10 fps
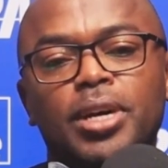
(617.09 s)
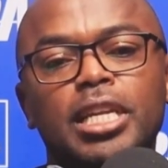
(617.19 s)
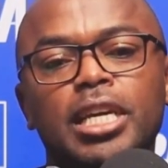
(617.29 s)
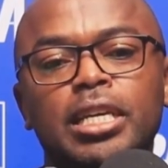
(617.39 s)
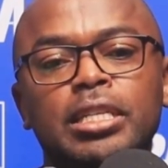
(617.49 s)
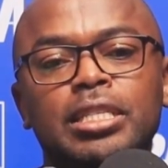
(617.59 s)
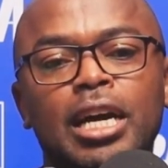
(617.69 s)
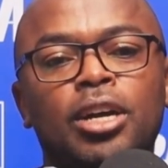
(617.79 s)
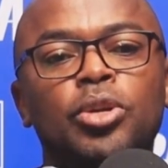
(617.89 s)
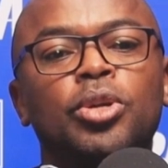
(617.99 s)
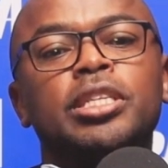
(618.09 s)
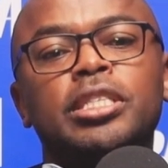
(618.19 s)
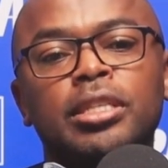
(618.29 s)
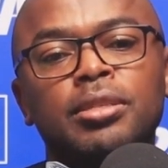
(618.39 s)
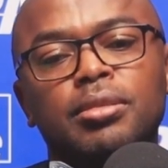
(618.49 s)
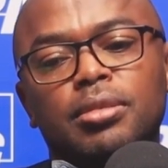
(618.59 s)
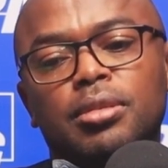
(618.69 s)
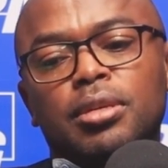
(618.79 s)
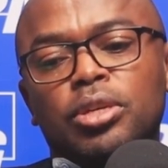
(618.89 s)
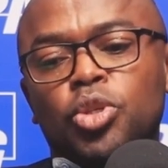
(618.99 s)
One is acknowledging,
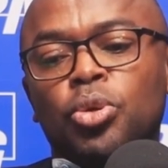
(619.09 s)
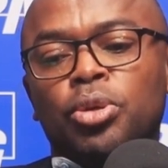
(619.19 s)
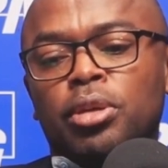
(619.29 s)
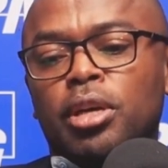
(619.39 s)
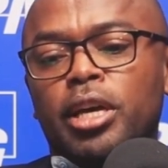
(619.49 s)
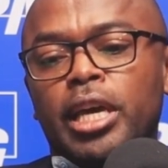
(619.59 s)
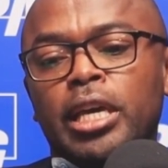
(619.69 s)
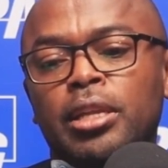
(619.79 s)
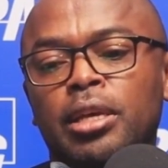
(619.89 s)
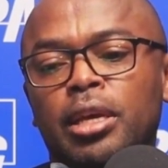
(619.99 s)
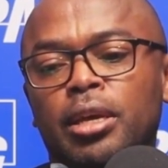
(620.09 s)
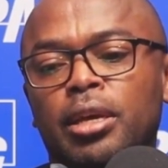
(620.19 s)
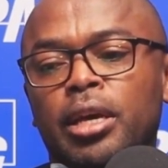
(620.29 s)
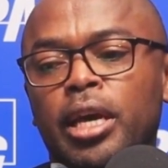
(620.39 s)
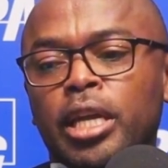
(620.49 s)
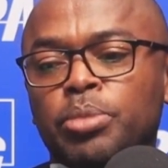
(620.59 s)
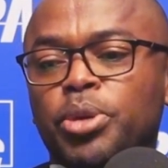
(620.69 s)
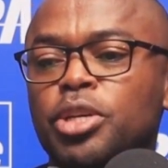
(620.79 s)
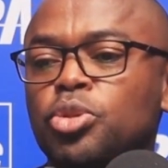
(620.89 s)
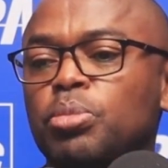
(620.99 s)
it
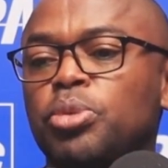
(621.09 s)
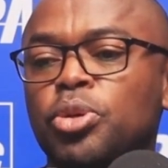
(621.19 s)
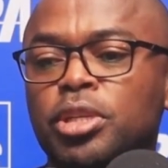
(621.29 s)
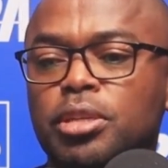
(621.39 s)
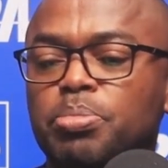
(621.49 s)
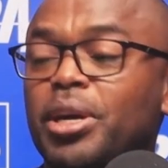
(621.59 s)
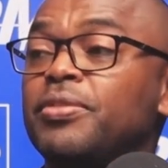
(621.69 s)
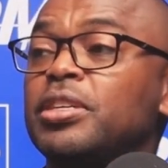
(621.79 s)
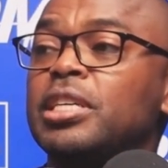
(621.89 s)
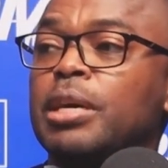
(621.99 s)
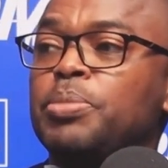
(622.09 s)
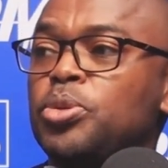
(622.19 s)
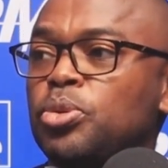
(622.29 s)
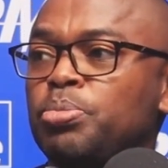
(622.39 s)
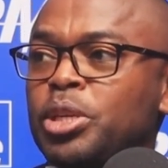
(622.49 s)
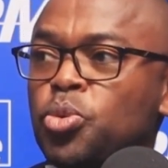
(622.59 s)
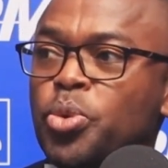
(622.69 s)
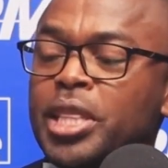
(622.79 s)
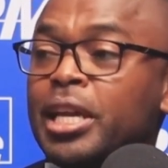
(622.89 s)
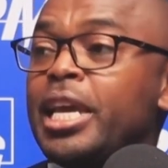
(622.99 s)
brings on board private capital,
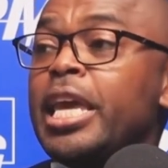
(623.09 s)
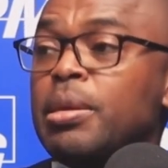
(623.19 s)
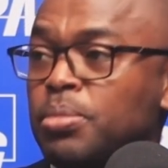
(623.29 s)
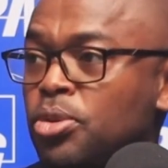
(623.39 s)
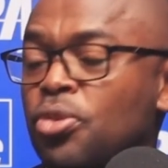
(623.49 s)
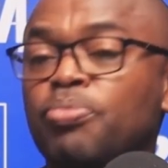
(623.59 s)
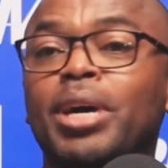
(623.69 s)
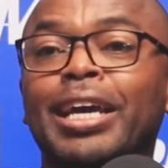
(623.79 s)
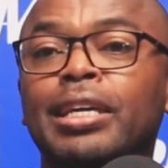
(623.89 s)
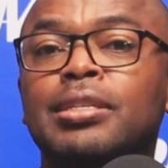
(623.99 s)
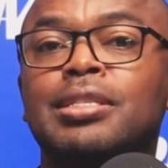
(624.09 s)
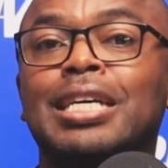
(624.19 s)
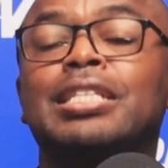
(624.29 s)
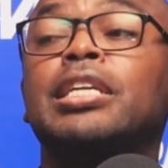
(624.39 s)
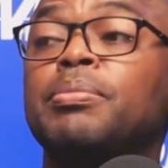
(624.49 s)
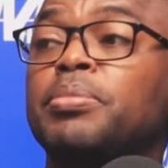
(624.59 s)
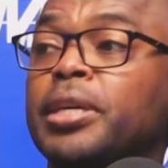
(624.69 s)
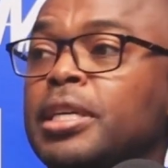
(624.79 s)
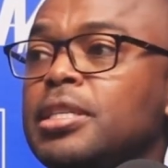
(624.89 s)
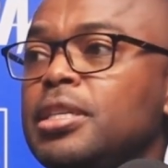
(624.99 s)
but with an aim of buying certain
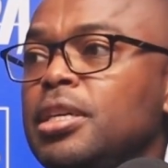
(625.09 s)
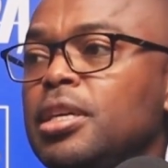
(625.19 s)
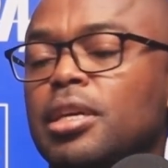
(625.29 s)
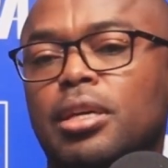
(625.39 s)
impact. Yeah.